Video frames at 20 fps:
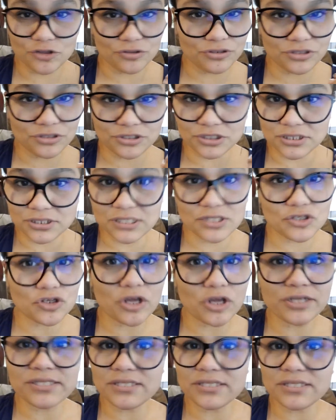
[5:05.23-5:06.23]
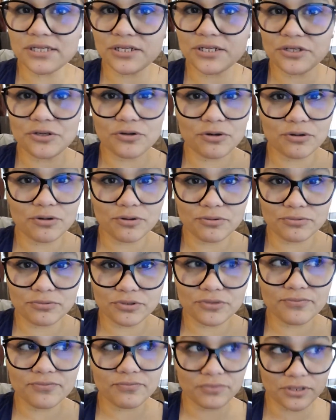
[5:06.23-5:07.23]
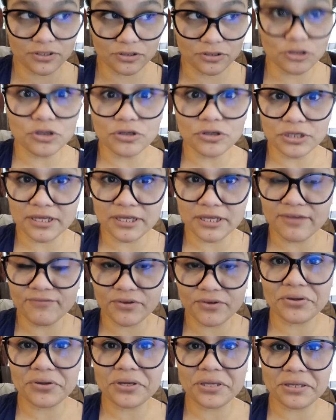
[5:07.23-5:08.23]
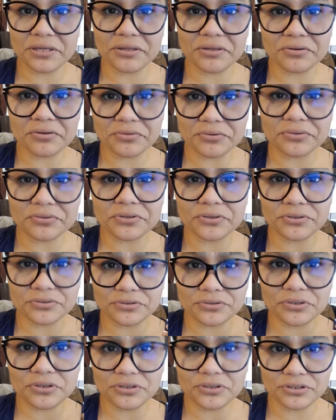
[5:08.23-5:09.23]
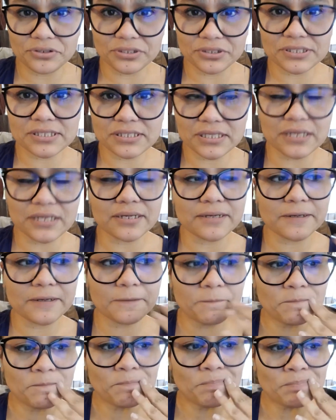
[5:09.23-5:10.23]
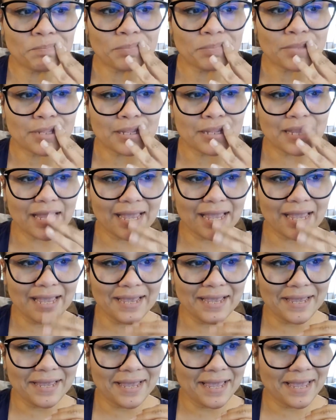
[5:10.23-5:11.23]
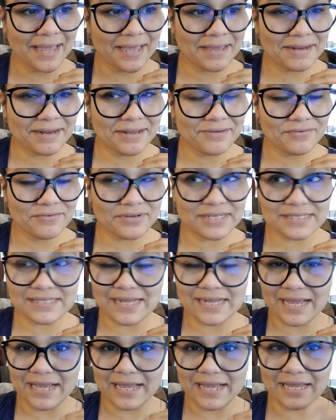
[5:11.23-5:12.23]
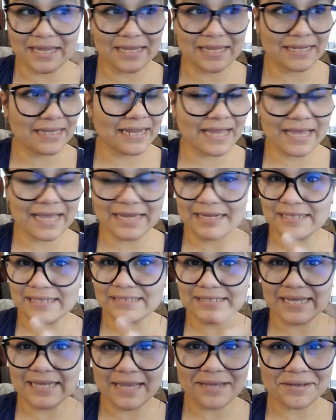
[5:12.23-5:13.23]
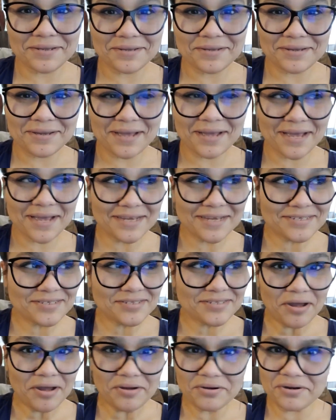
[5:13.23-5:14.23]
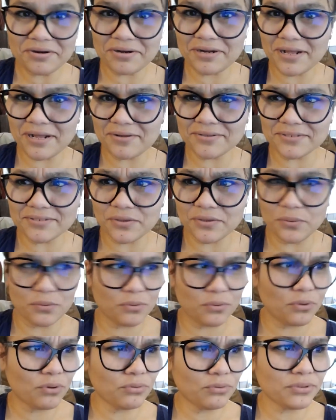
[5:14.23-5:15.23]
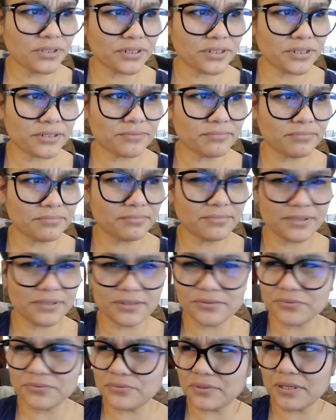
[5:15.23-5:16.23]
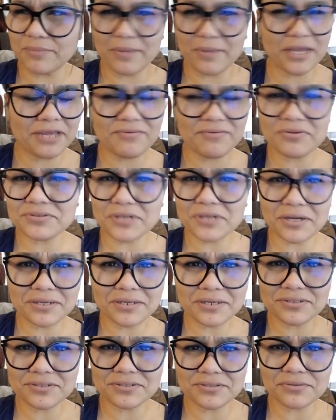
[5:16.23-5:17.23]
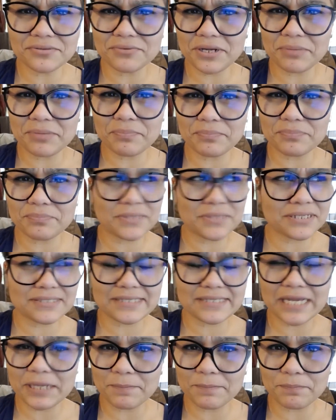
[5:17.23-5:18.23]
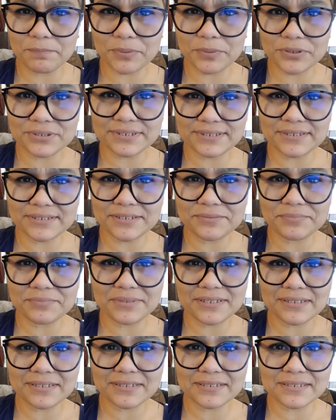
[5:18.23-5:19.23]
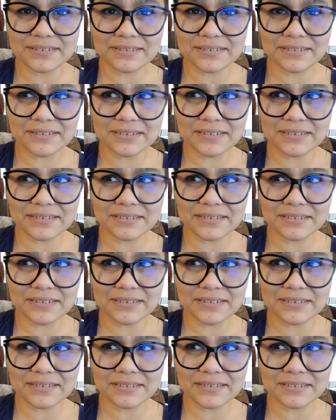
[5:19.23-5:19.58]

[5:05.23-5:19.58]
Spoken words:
just exhausted, looking very ill, you look sick. And it was like night and day. I saw her and I was like, hold up. Am I even talking to the same person? Because